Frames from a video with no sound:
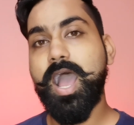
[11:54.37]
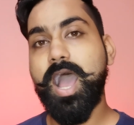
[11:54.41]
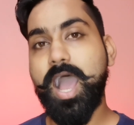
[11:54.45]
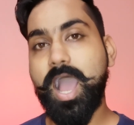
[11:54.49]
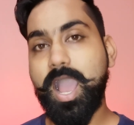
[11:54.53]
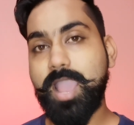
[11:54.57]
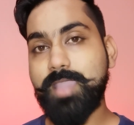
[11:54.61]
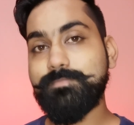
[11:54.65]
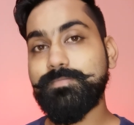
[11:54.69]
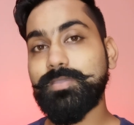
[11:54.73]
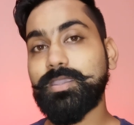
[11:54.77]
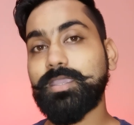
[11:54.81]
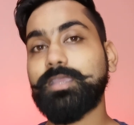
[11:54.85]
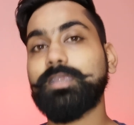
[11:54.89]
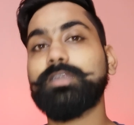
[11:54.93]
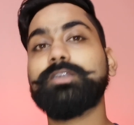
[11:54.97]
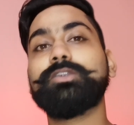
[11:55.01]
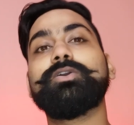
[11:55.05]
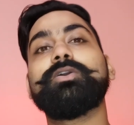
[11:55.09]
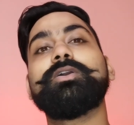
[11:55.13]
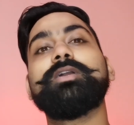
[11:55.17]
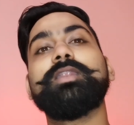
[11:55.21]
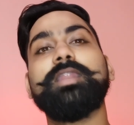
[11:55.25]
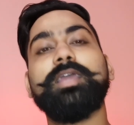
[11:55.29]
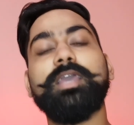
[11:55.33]
I make it
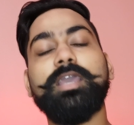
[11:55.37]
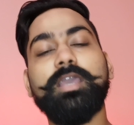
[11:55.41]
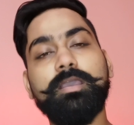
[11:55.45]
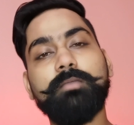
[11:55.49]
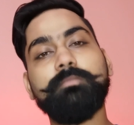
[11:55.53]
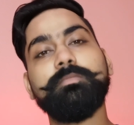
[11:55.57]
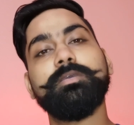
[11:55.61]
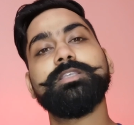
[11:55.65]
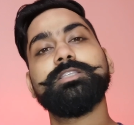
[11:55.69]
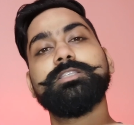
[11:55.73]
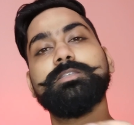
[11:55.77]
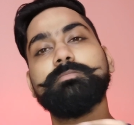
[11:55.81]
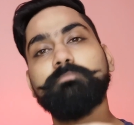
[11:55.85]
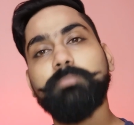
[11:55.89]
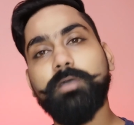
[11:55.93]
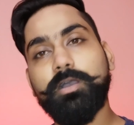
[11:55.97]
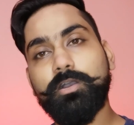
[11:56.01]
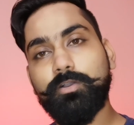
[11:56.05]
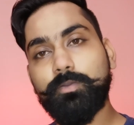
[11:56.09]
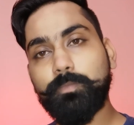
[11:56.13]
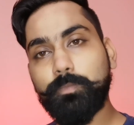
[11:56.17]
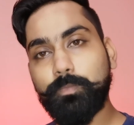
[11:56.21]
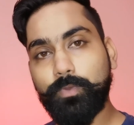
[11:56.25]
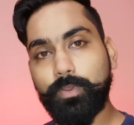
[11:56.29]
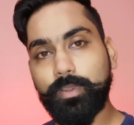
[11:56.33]
on MS
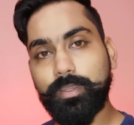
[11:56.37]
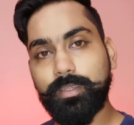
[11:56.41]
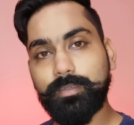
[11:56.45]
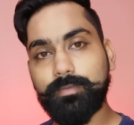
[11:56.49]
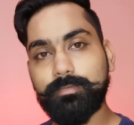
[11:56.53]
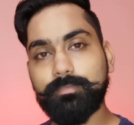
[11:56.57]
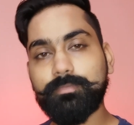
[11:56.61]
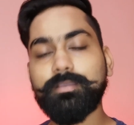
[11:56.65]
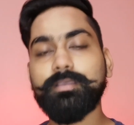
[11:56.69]
PowerPoint.